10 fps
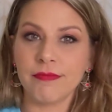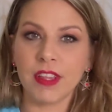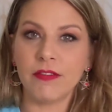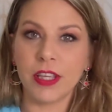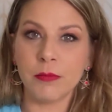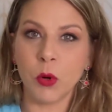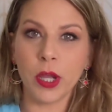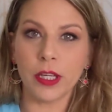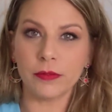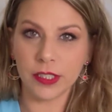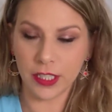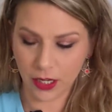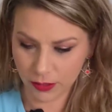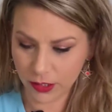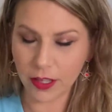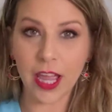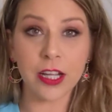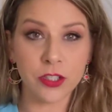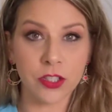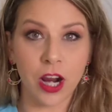flamboyant, a little
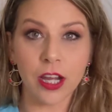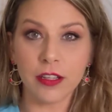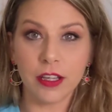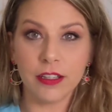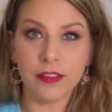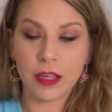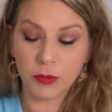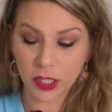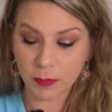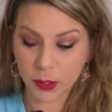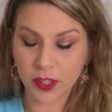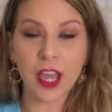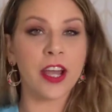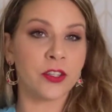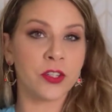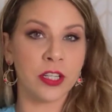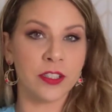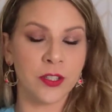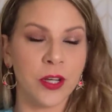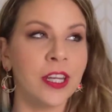extra. They really put the extra
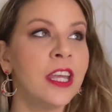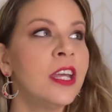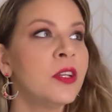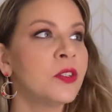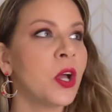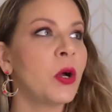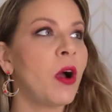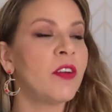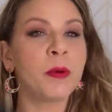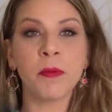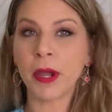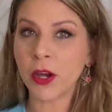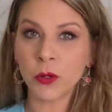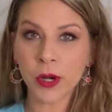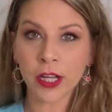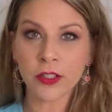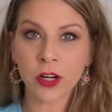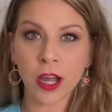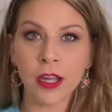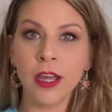into it. So I brought my own
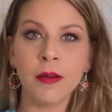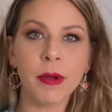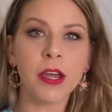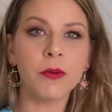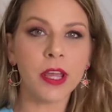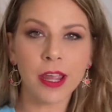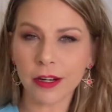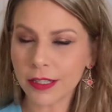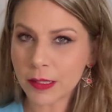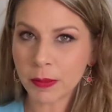extra, my own Aries